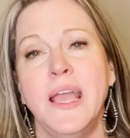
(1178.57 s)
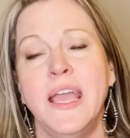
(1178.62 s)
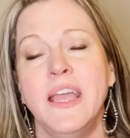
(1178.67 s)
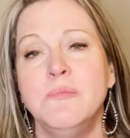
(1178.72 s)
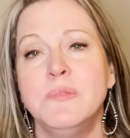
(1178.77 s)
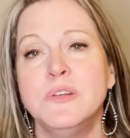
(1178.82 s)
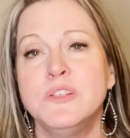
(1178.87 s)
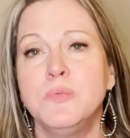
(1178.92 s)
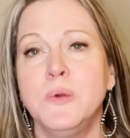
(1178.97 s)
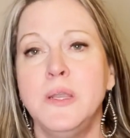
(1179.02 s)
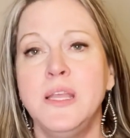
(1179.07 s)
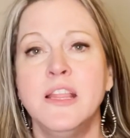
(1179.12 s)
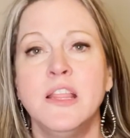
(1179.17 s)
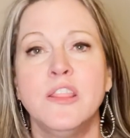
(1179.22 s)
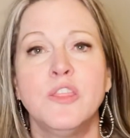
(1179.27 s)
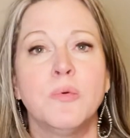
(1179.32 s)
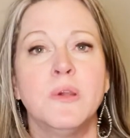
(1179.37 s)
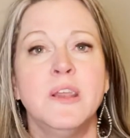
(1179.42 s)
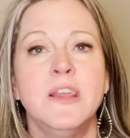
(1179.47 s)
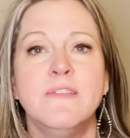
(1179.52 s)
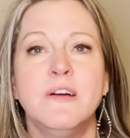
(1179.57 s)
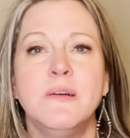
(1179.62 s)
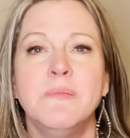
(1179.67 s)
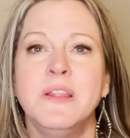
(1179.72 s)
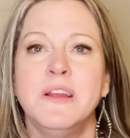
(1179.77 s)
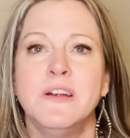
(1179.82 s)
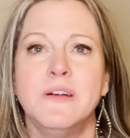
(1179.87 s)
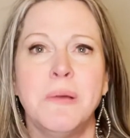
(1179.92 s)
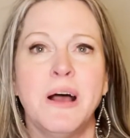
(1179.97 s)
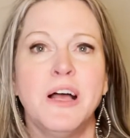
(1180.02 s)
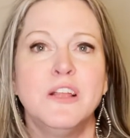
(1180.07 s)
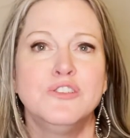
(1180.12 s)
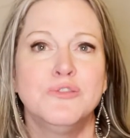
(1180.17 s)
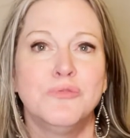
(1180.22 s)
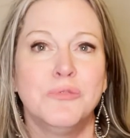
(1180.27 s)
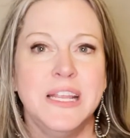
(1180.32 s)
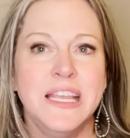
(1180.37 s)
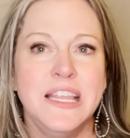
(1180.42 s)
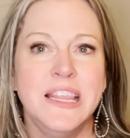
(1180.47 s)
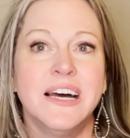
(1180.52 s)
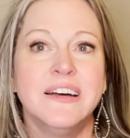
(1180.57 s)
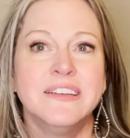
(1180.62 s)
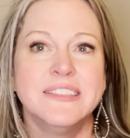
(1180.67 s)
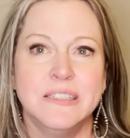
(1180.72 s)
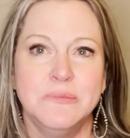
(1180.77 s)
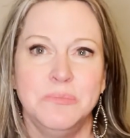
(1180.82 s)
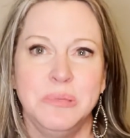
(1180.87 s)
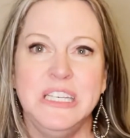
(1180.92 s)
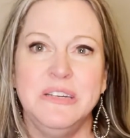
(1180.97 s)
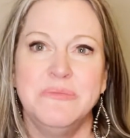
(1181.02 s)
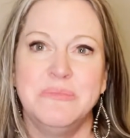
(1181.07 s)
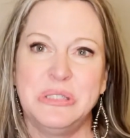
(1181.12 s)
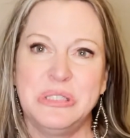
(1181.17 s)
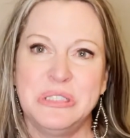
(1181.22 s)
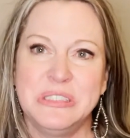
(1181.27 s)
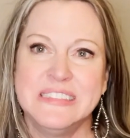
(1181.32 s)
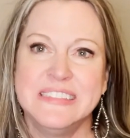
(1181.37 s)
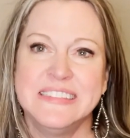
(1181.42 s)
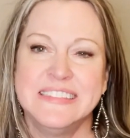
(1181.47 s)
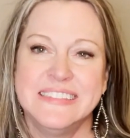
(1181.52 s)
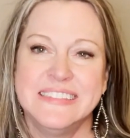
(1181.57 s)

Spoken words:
and between the 3 of them, there are about 20,000 people.